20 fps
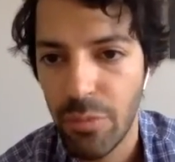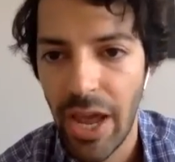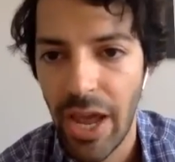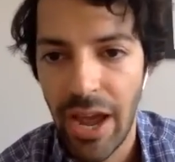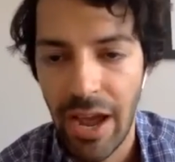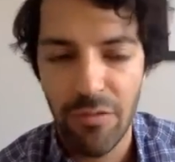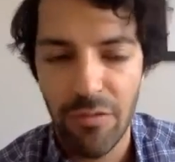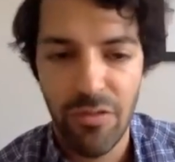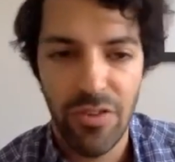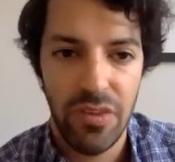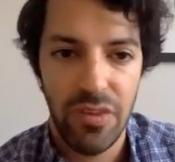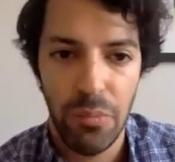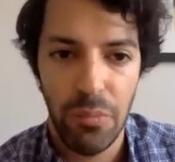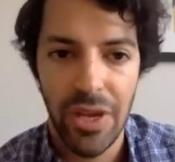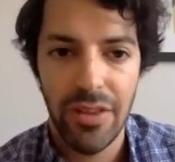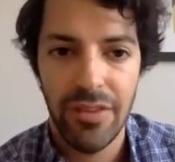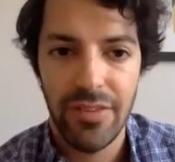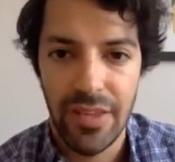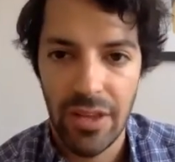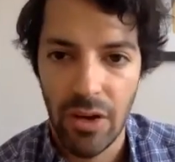we have
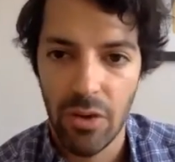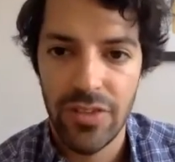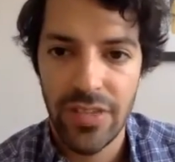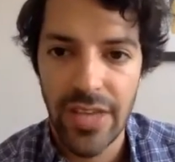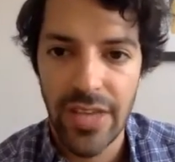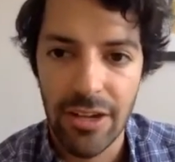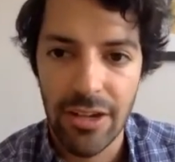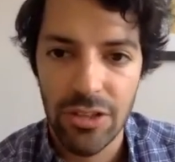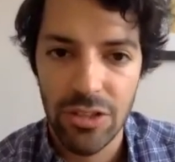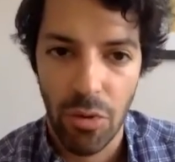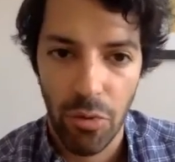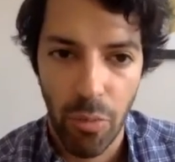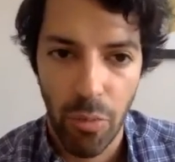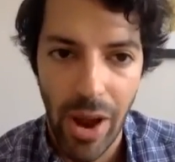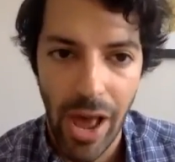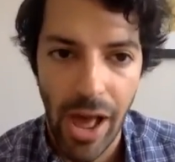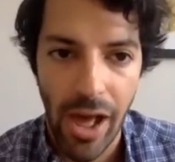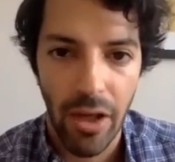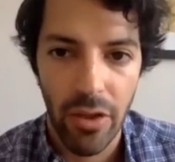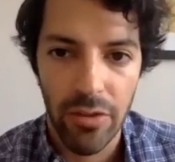visibility on the actual
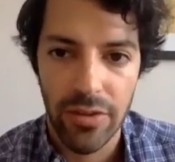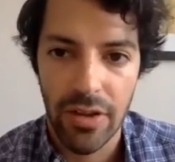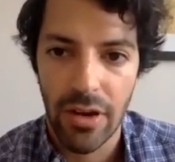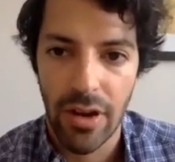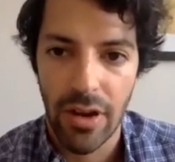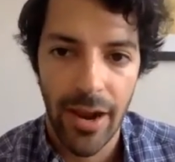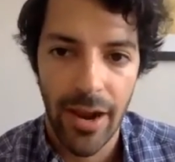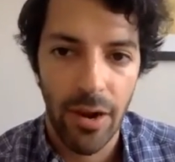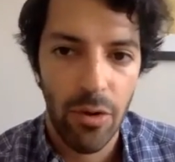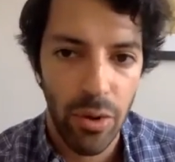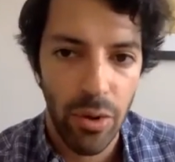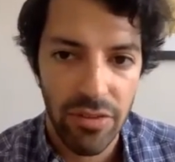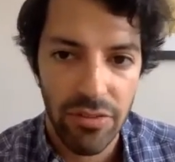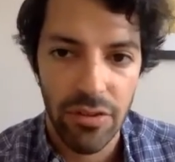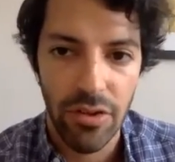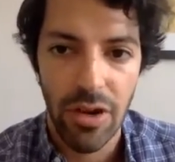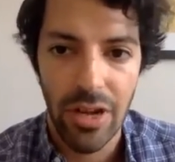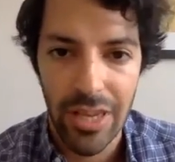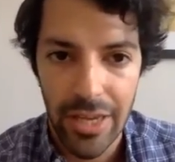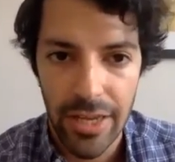round and like who is
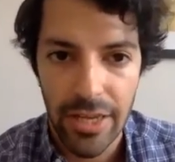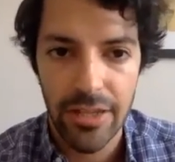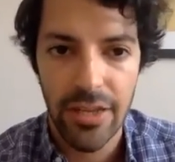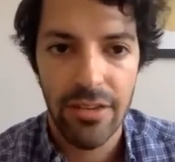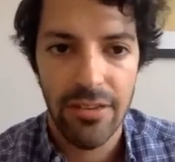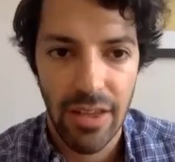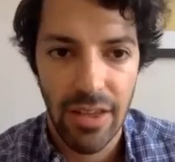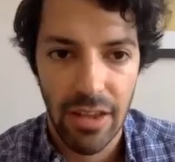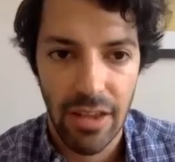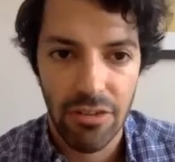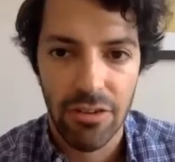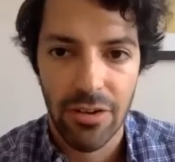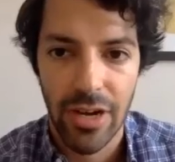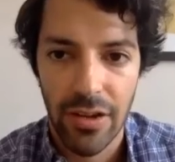the lead, etc.